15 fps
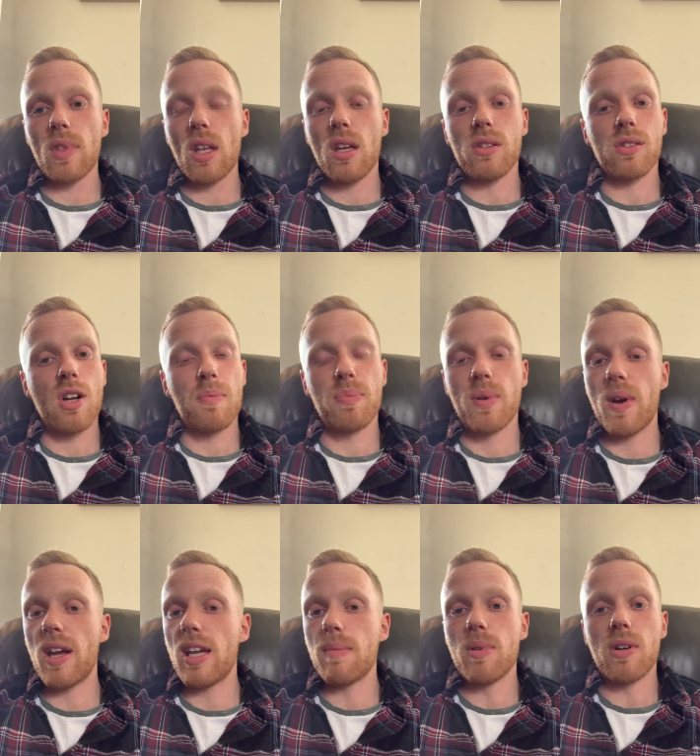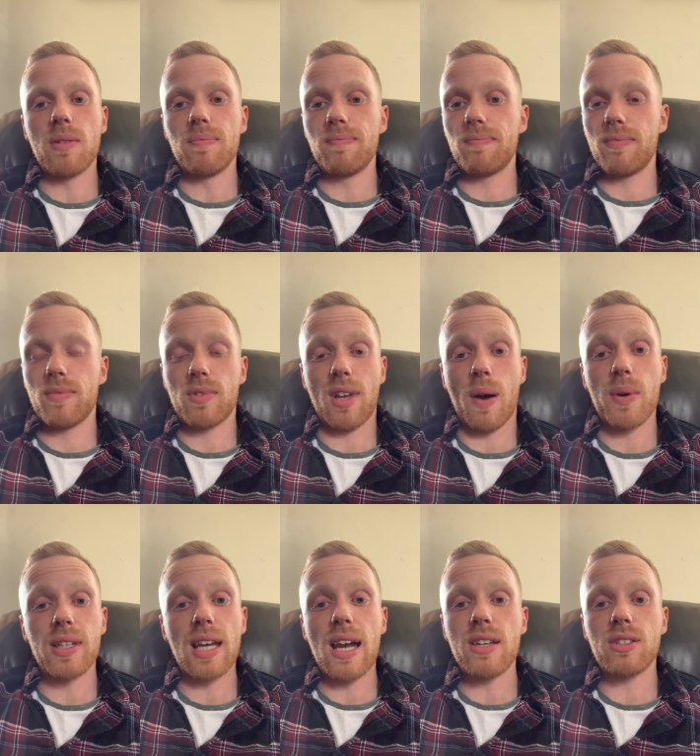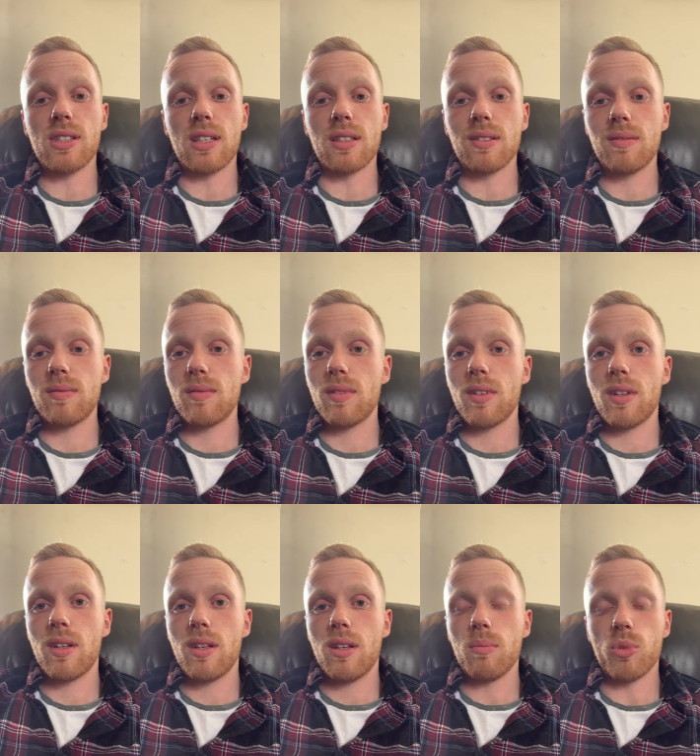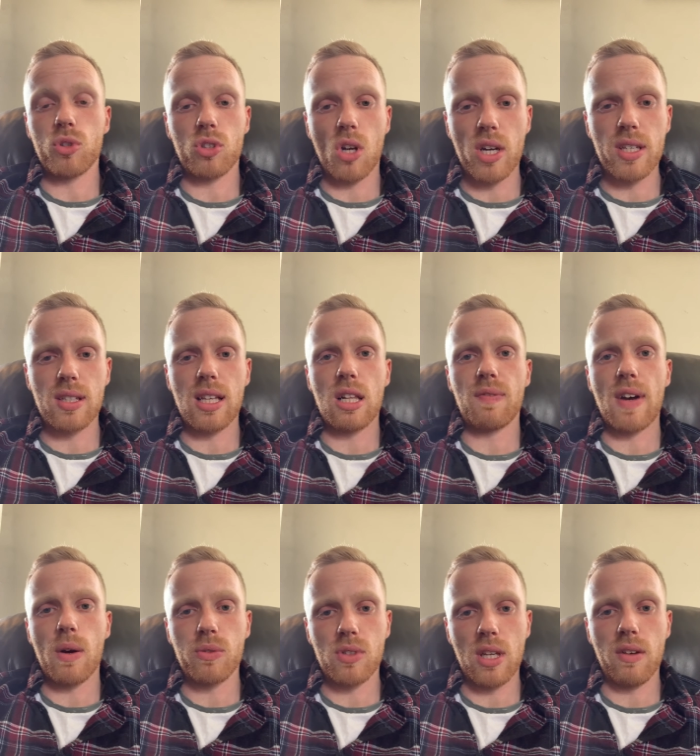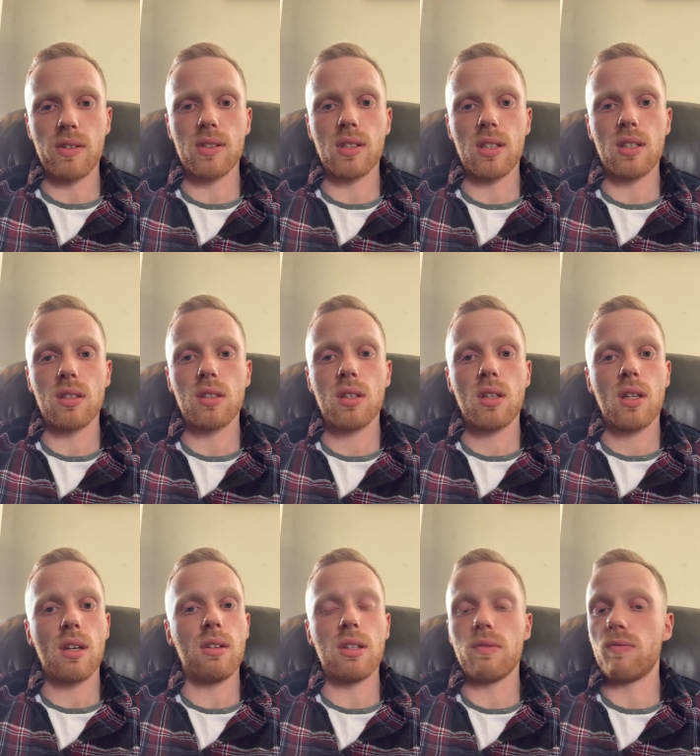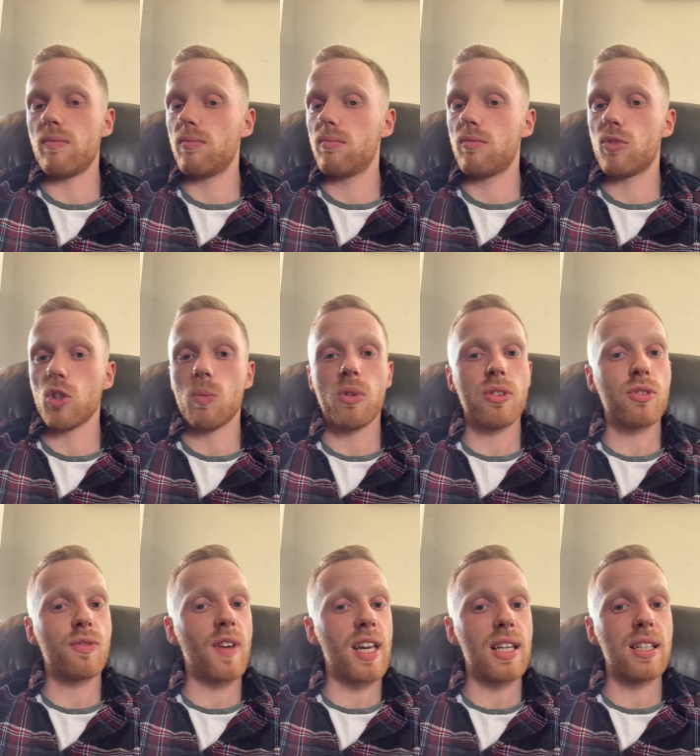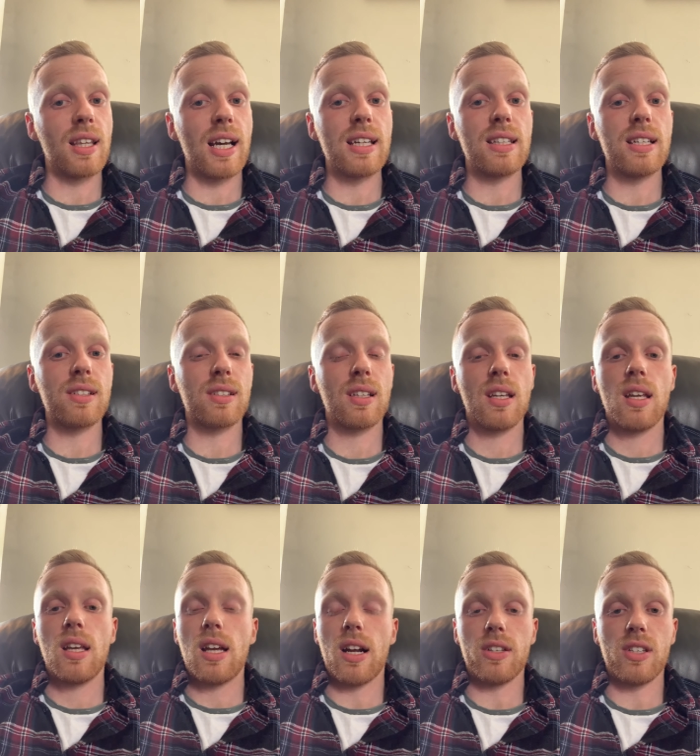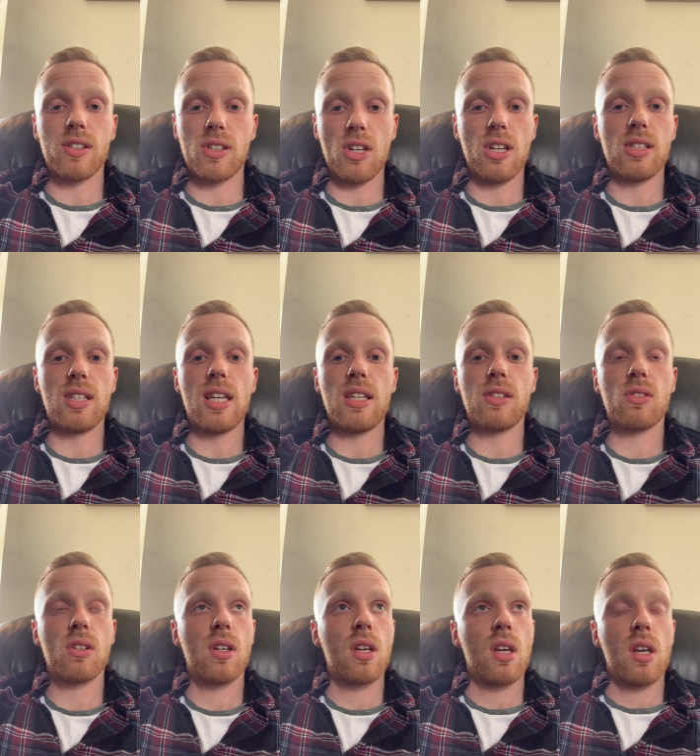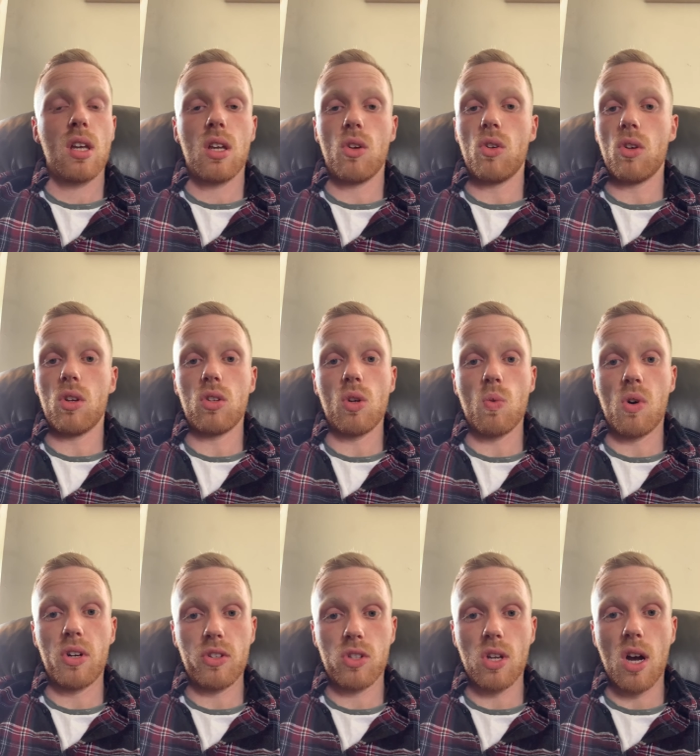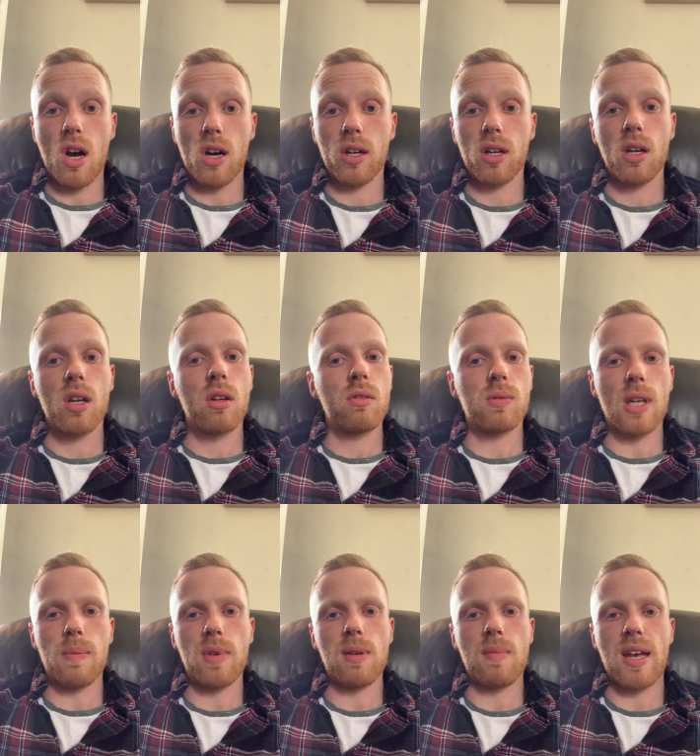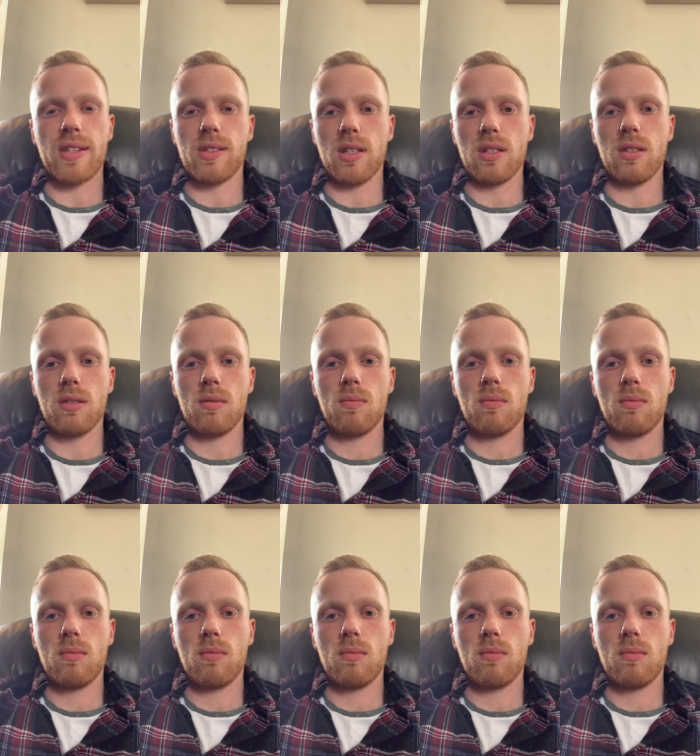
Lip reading: It's not pretty, but it's how it gets you. But sort yourself out, seriously. And if someone's feeling like this, and you're seeing this, and you want to talk, send me a message.